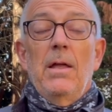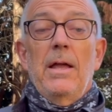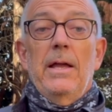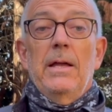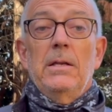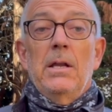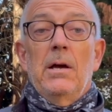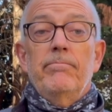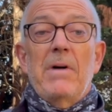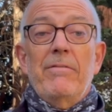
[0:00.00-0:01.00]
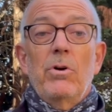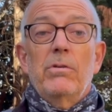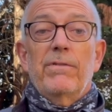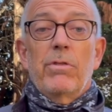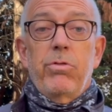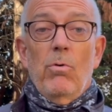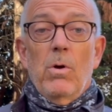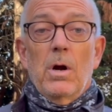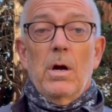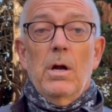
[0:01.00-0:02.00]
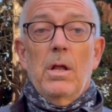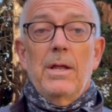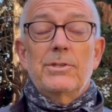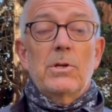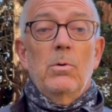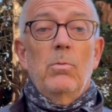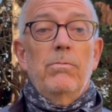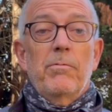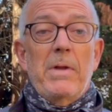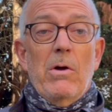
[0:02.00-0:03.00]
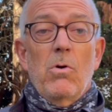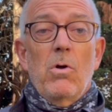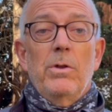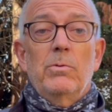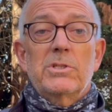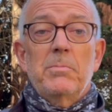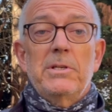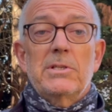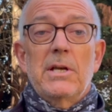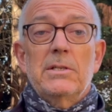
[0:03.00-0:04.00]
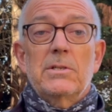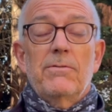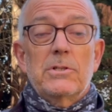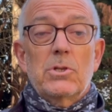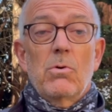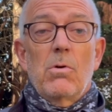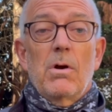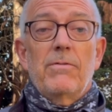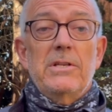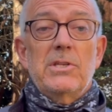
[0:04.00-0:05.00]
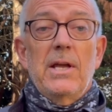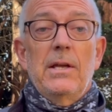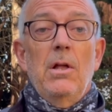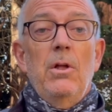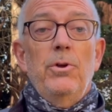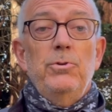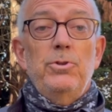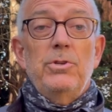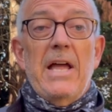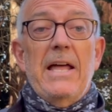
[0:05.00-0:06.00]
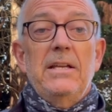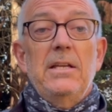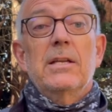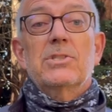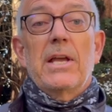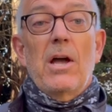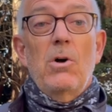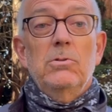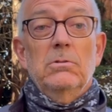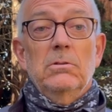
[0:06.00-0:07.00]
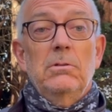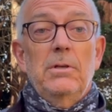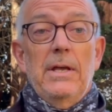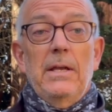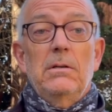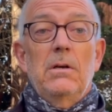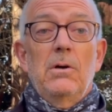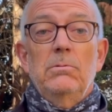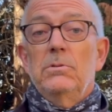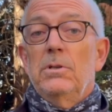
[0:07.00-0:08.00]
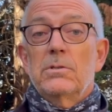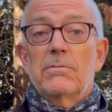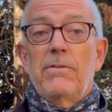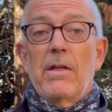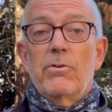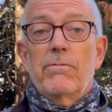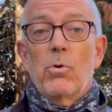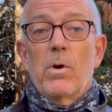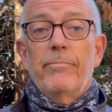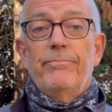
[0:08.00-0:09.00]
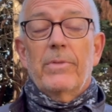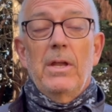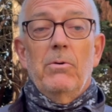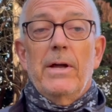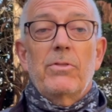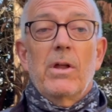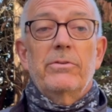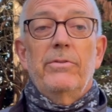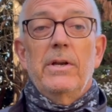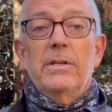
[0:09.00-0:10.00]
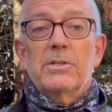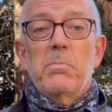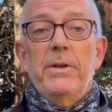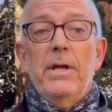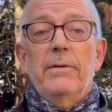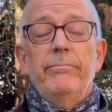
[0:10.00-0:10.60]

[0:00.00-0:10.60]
And I voted for Thor. And so from now on, when somebody says, if it's Thor, if they say, who's your daddy? He can say Odin. Get it? Odin is father of Thor. Anyway, I thought it was funny and it's Monday.